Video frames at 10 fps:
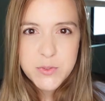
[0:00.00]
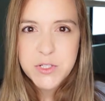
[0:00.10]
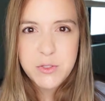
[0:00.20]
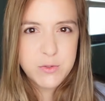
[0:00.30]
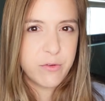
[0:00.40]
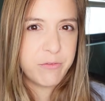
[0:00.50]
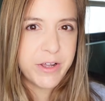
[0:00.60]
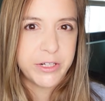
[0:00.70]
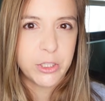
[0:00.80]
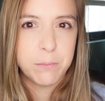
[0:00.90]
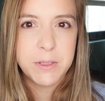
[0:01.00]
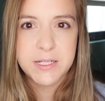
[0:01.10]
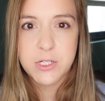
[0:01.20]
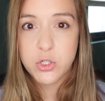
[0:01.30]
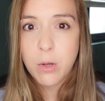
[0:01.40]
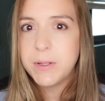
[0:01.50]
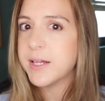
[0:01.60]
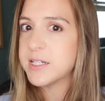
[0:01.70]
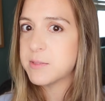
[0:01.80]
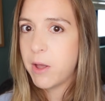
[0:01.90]
was a useful failure because it showed me
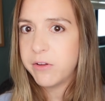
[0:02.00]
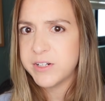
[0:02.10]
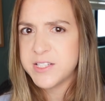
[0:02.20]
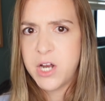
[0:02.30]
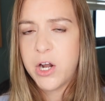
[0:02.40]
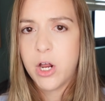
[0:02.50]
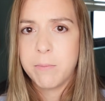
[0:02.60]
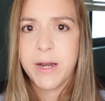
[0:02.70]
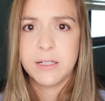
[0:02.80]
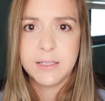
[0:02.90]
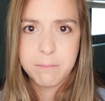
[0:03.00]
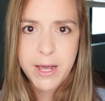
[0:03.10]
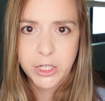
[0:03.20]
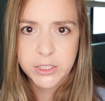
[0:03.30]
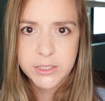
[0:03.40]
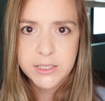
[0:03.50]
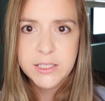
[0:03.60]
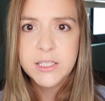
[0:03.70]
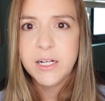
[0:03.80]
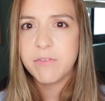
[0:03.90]
that smaller is not automatically better.
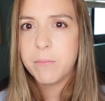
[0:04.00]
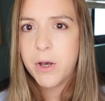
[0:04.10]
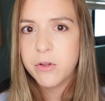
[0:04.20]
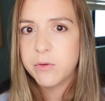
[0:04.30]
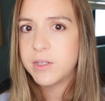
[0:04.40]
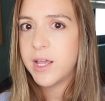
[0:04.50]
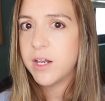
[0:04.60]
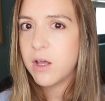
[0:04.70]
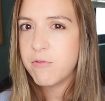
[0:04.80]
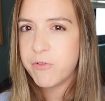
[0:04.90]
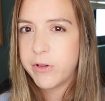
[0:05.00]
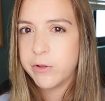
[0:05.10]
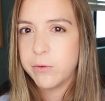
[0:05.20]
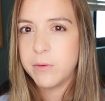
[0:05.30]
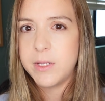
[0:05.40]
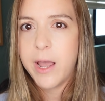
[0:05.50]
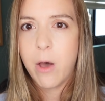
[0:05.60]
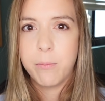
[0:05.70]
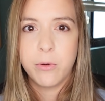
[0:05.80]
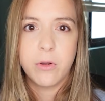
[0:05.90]
If the model cannot follow the
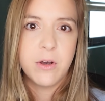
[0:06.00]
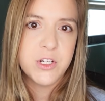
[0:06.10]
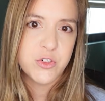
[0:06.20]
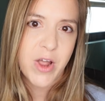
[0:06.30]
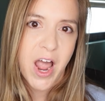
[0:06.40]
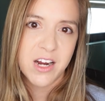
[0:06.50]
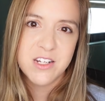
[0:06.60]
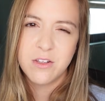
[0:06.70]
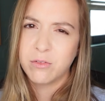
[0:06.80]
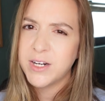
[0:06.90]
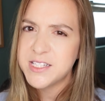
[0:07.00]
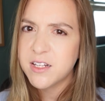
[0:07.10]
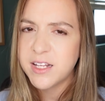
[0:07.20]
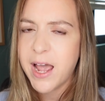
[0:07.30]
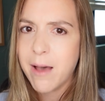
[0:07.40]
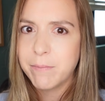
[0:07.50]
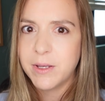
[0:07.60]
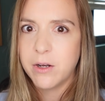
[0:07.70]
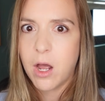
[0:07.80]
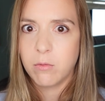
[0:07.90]
output contract, the rest of the app
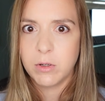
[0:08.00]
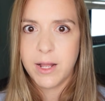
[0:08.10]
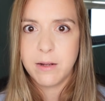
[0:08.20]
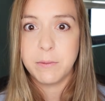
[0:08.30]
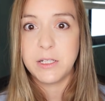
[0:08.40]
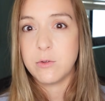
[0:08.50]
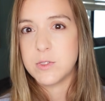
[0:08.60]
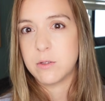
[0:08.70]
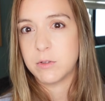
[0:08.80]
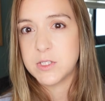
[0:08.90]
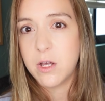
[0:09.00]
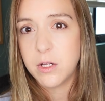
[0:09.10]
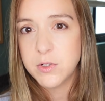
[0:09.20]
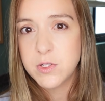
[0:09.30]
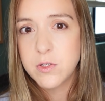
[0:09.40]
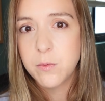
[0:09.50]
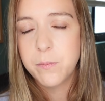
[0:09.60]
cannot reliably use the result.